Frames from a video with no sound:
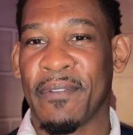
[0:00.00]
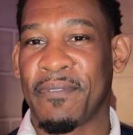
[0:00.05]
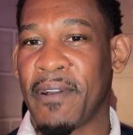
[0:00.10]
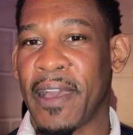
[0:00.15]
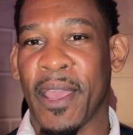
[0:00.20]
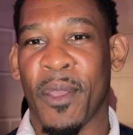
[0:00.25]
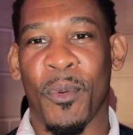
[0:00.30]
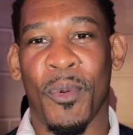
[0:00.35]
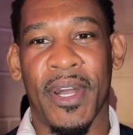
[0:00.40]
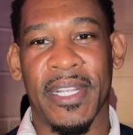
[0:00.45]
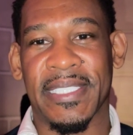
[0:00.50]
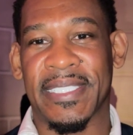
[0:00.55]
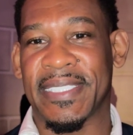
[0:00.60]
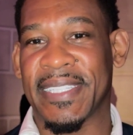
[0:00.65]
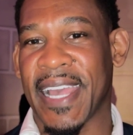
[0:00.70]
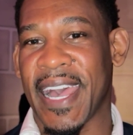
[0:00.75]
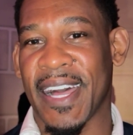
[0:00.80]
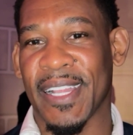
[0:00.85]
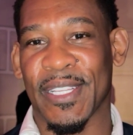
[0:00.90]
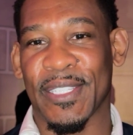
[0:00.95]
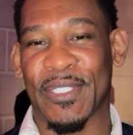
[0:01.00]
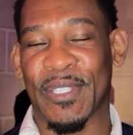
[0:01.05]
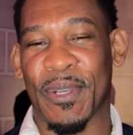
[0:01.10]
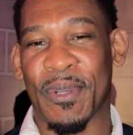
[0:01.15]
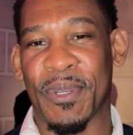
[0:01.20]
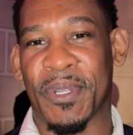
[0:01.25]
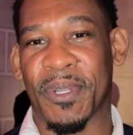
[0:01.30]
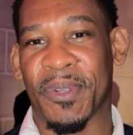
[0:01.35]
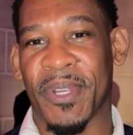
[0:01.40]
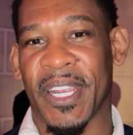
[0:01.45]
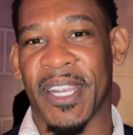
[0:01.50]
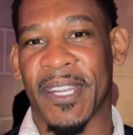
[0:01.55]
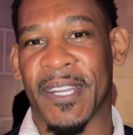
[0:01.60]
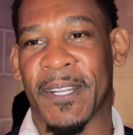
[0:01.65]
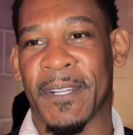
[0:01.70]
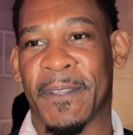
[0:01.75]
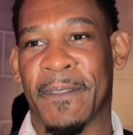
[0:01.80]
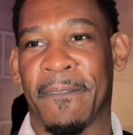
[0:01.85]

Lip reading: fight one style his whole career.